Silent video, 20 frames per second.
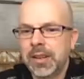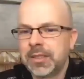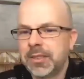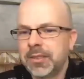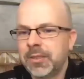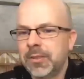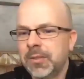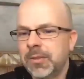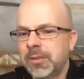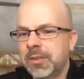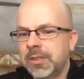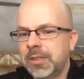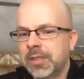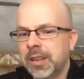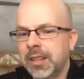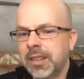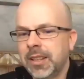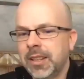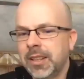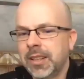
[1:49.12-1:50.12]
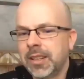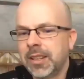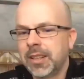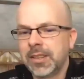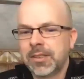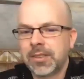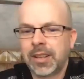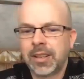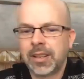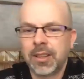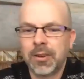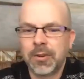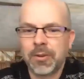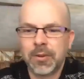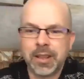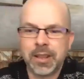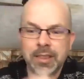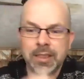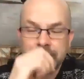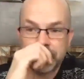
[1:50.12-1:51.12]
to tell us
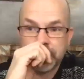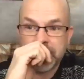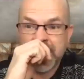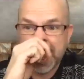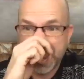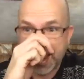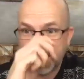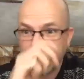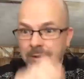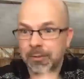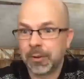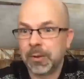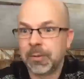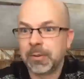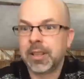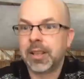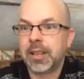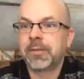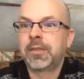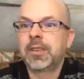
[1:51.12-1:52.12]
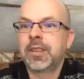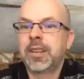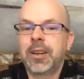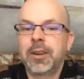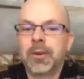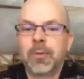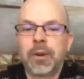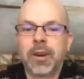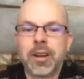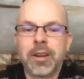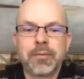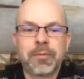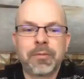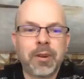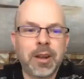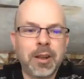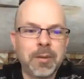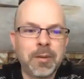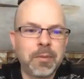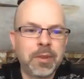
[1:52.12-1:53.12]
hello in the chat, we would love to hear where you're
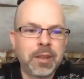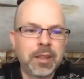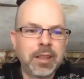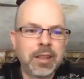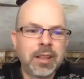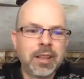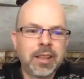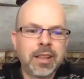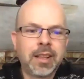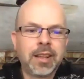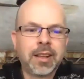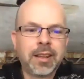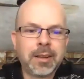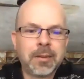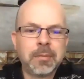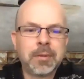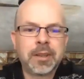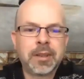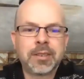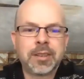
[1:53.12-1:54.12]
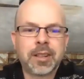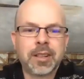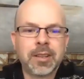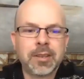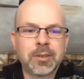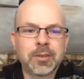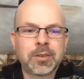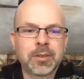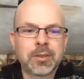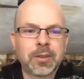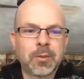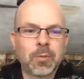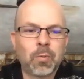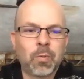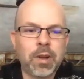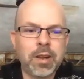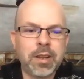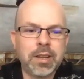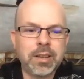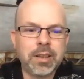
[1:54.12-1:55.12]
from, um, and tell us
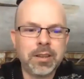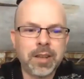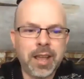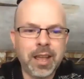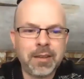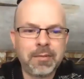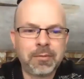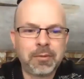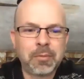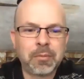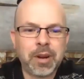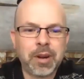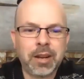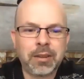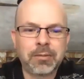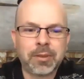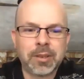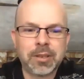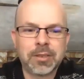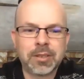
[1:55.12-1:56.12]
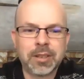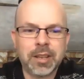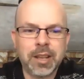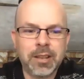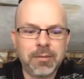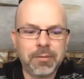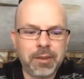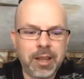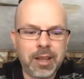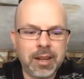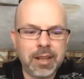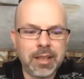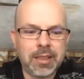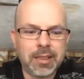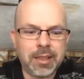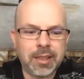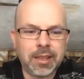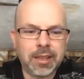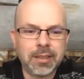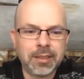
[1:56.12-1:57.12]
what you had for breakfast, if
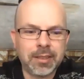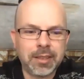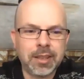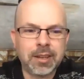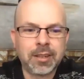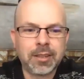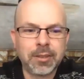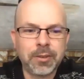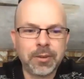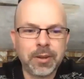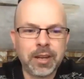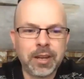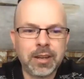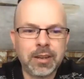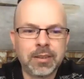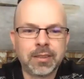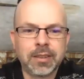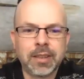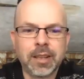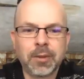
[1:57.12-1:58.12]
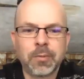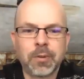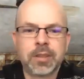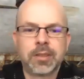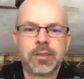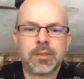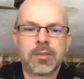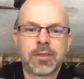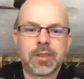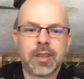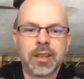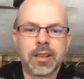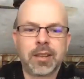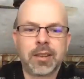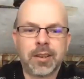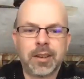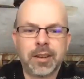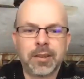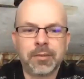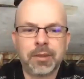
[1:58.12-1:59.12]
anything, including liquids like
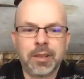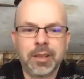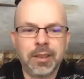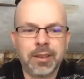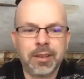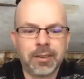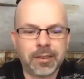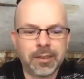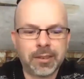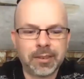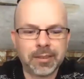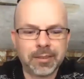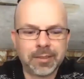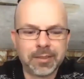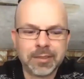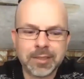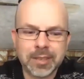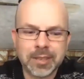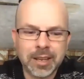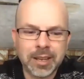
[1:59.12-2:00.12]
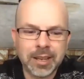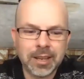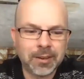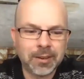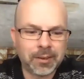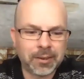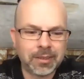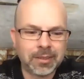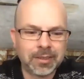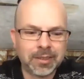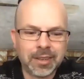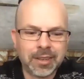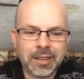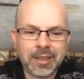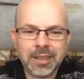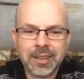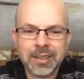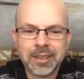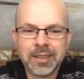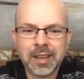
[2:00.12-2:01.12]
coffee or tea or
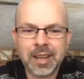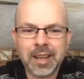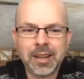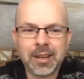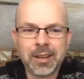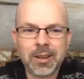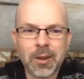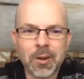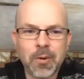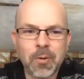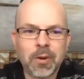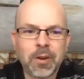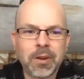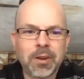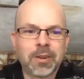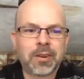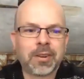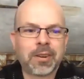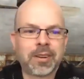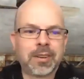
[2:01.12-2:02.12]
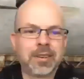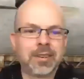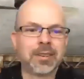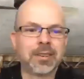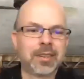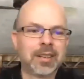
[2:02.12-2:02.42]
Diet Coke or